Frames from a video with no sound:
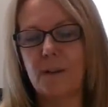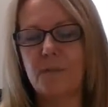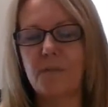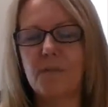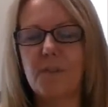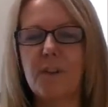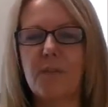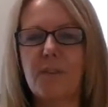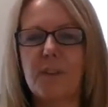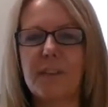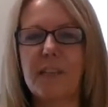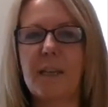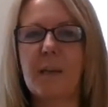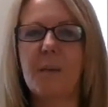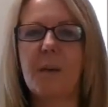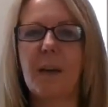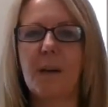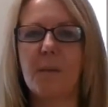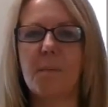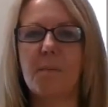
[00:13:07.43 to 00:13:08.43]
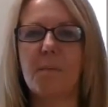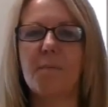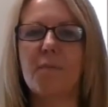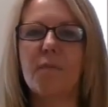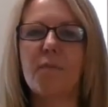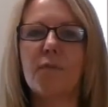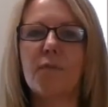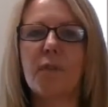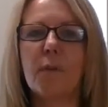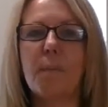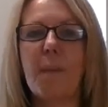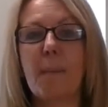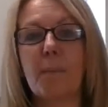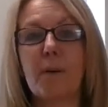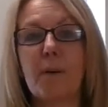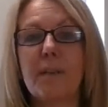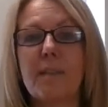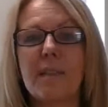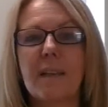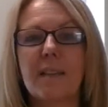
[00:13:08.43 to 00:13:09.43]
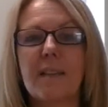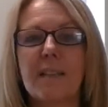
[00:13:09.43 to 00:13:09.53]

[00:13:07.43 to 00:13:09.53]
vivid they come for memories